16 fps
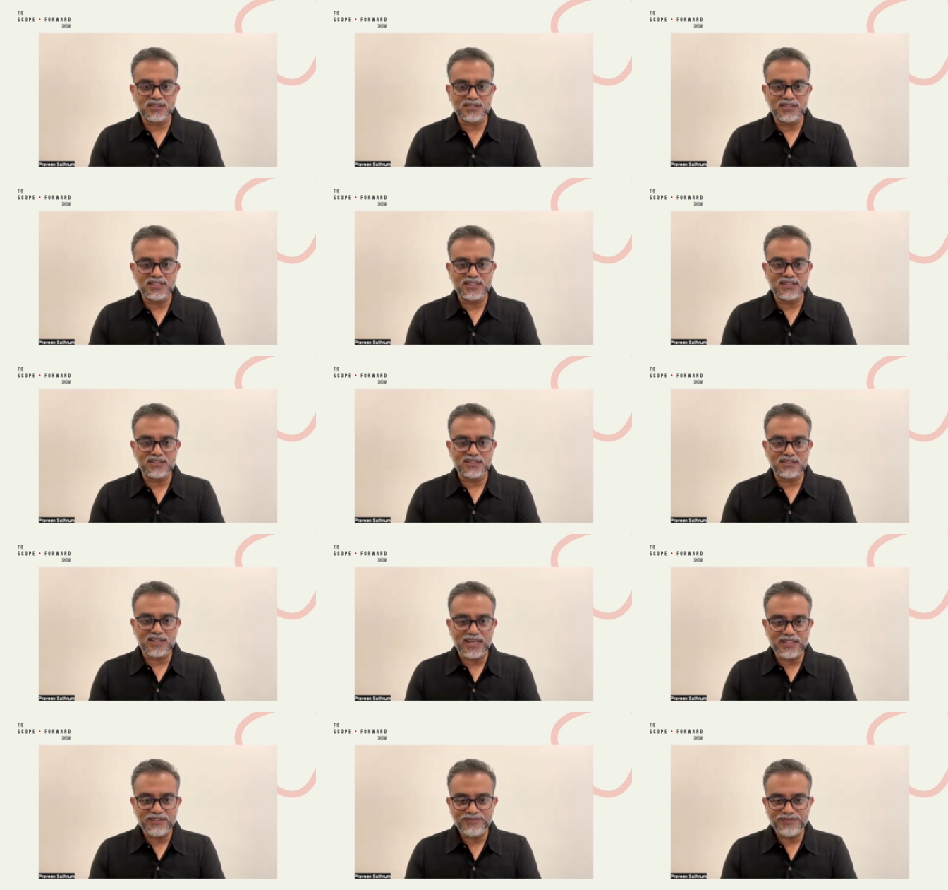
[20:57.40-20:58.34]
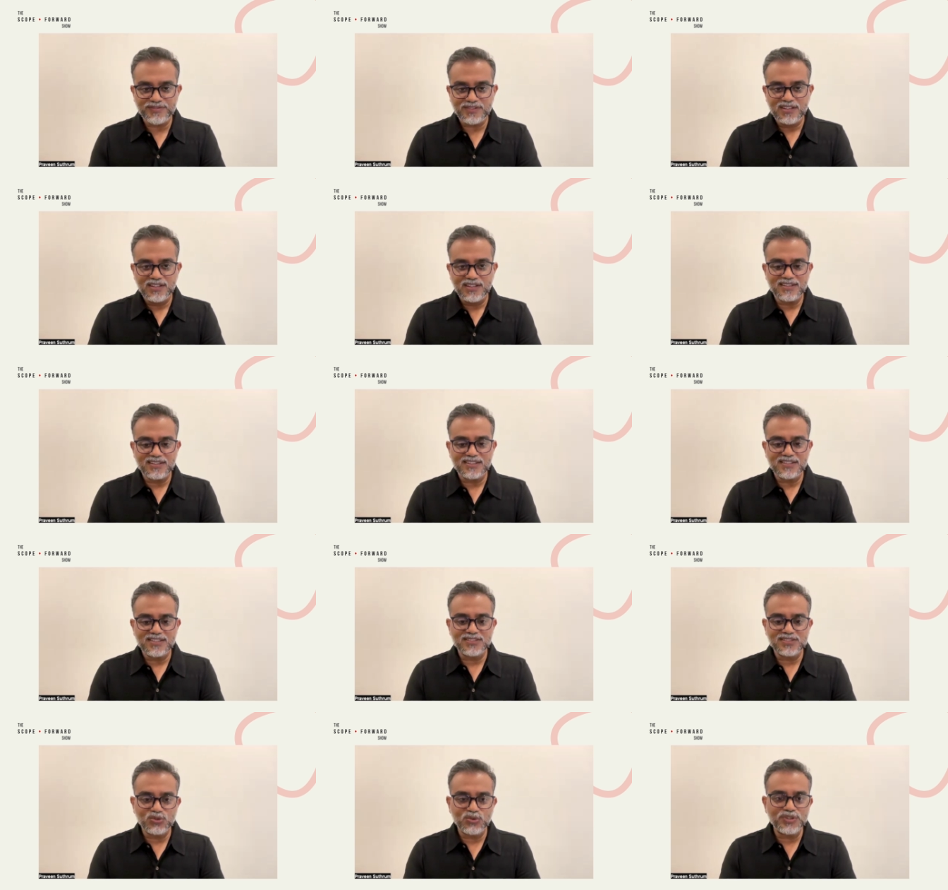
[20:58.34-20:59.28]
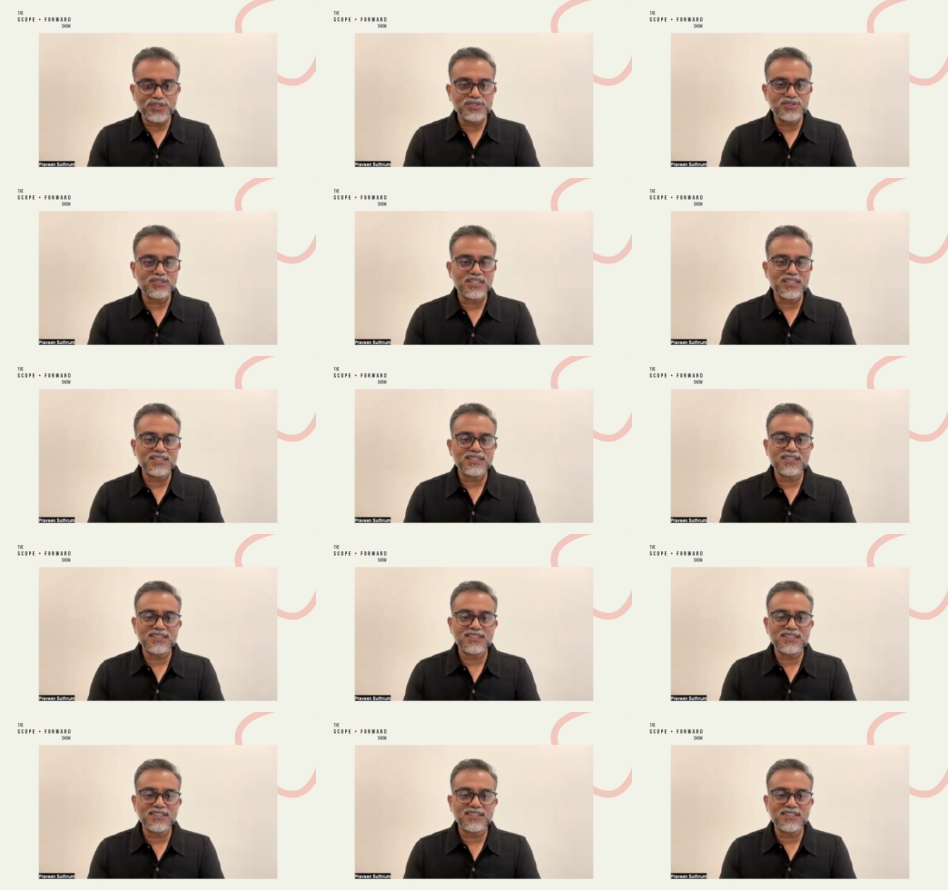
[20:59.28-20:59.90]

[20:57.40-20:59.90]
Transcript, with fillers: their life is going to take an